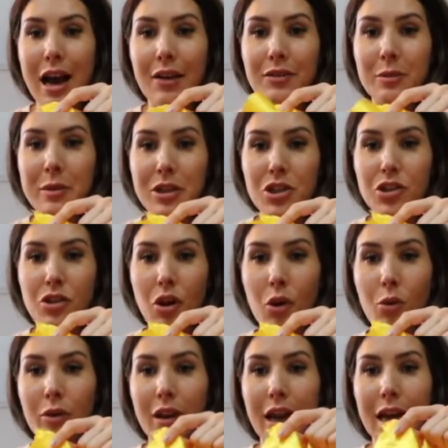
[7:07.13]
to have to be
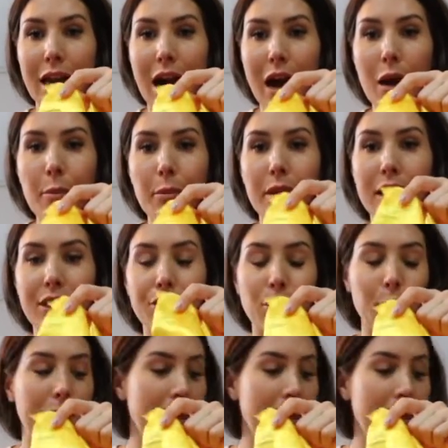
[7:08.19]
sewn like up each